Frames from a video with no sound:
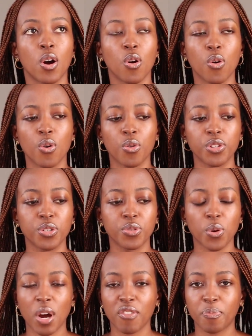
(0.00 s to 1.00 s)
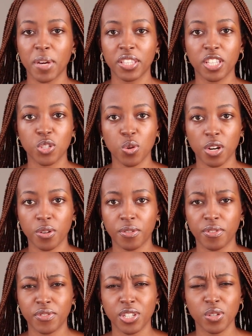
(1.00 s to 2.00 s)
oh, you know, I've paid the
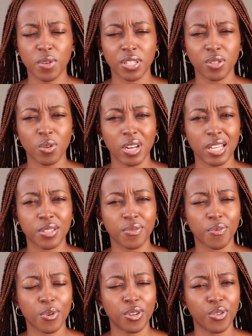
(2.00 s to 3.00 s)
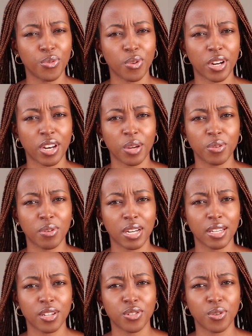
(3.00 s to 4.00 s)
$250 for you and now you
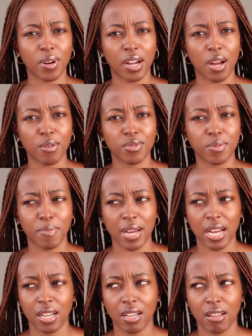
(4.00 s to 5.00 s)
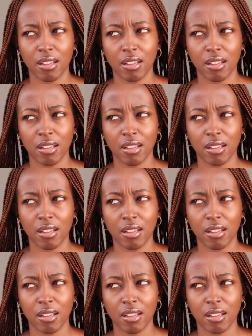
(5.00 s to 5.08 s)
can get your account back.